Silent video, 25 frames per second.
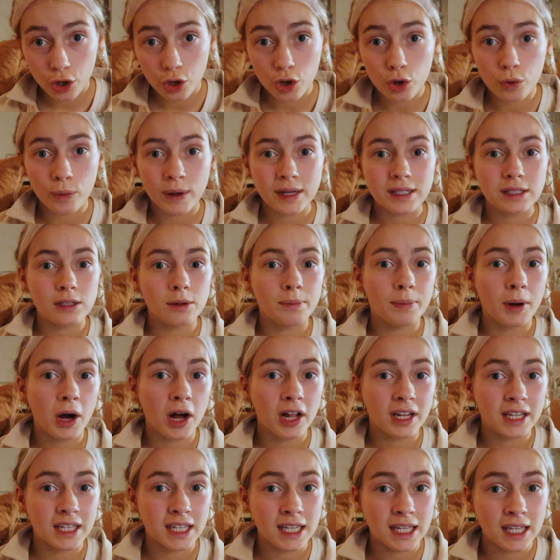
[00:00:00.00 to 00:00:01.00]
who went to
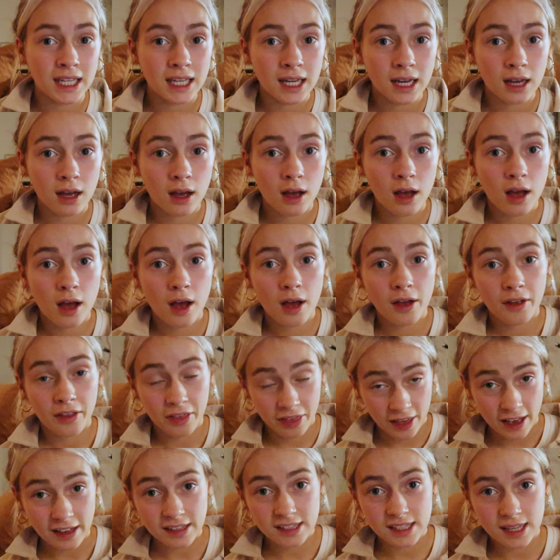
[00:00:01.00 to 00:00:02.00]
BALI
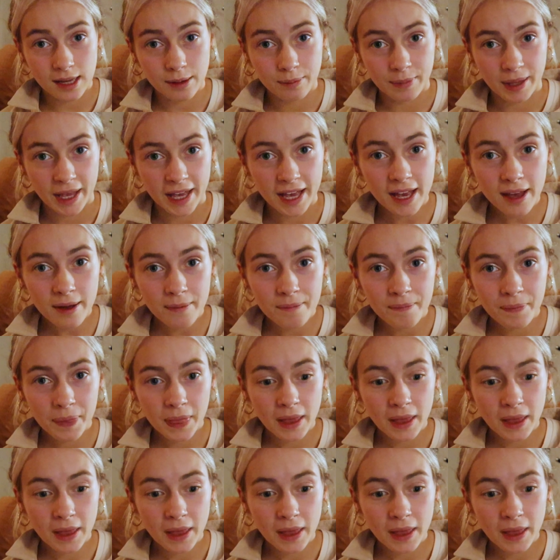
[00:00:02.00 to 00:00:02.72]
that same year.